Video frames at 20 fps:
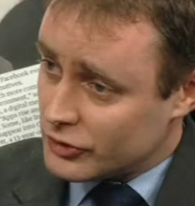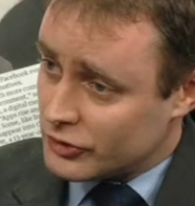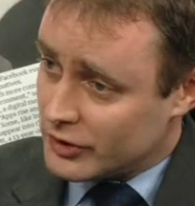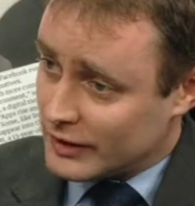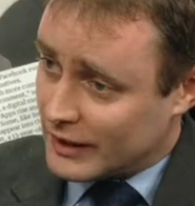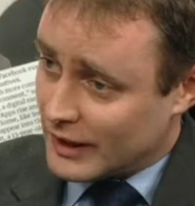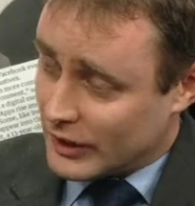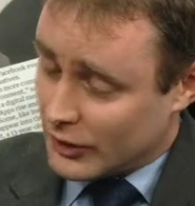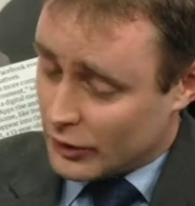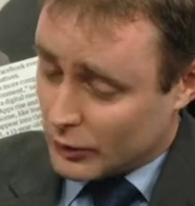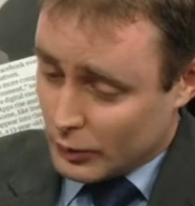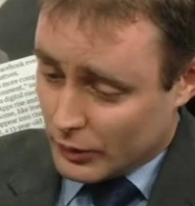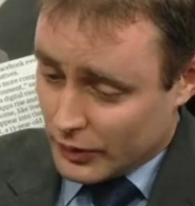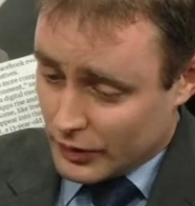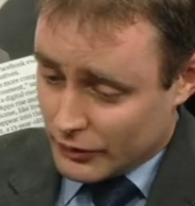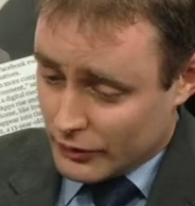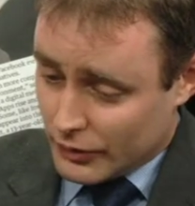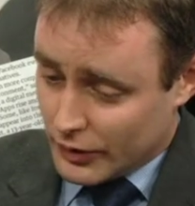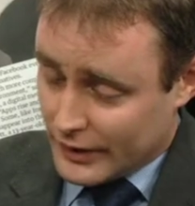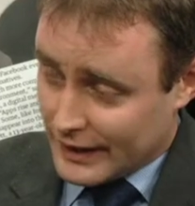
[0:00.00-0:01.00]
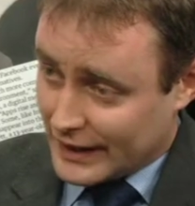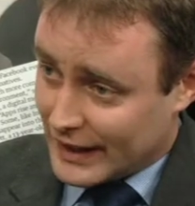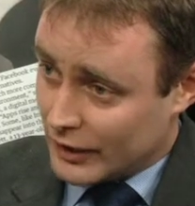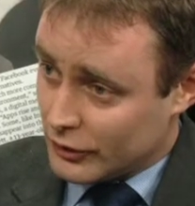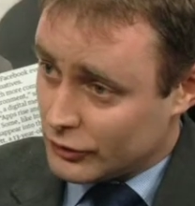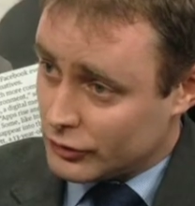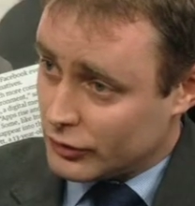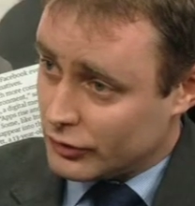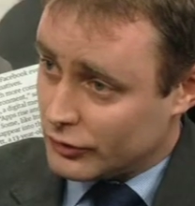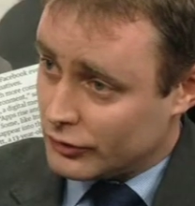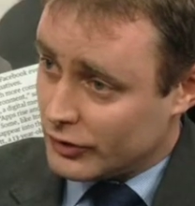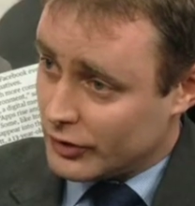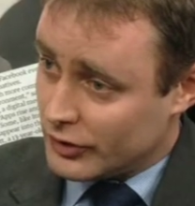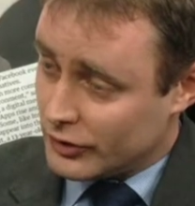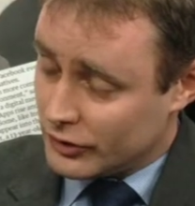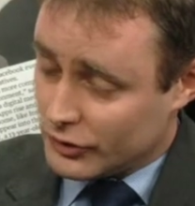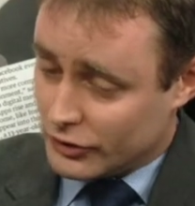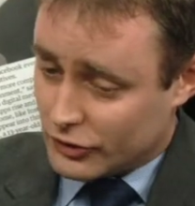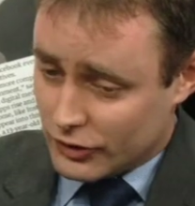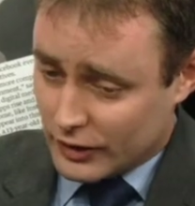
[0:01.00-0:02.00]
together with further council
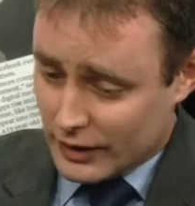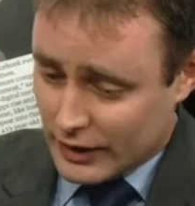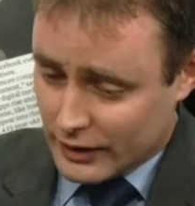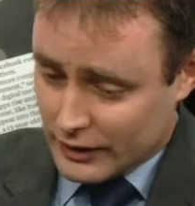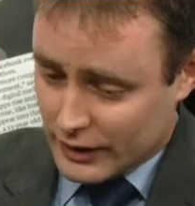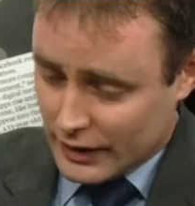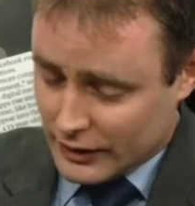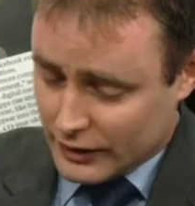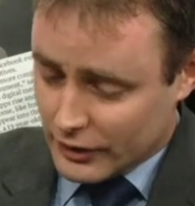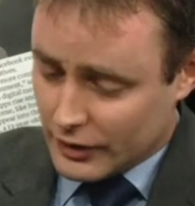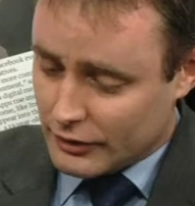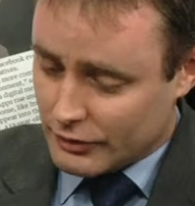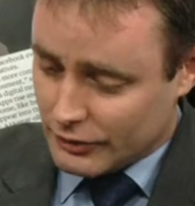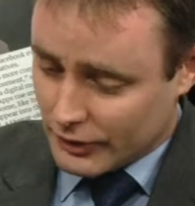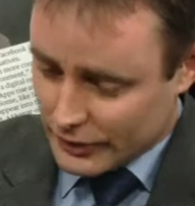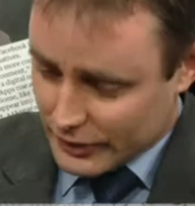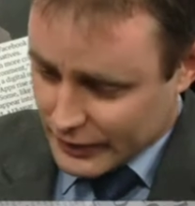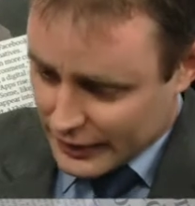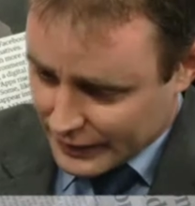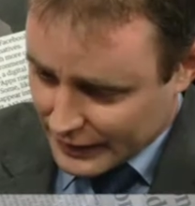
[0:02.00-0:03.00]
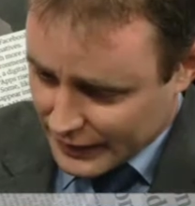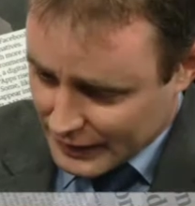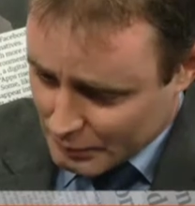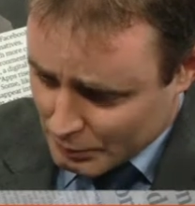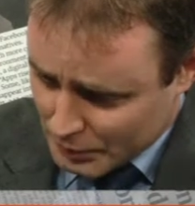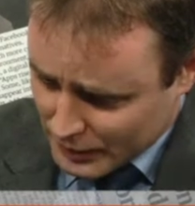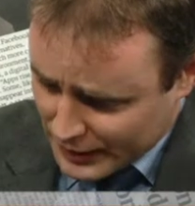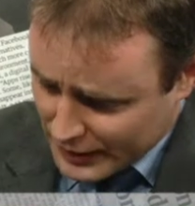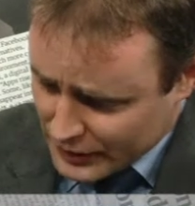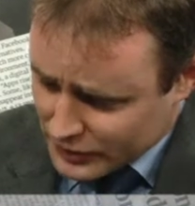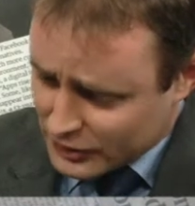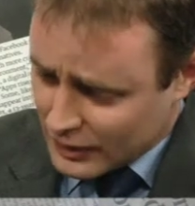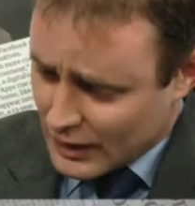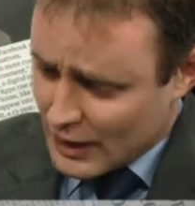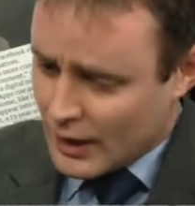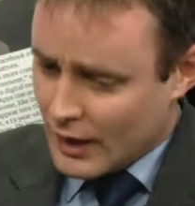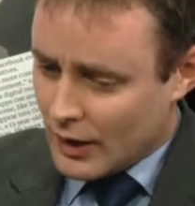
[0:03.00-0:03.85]
funds and other funding in place,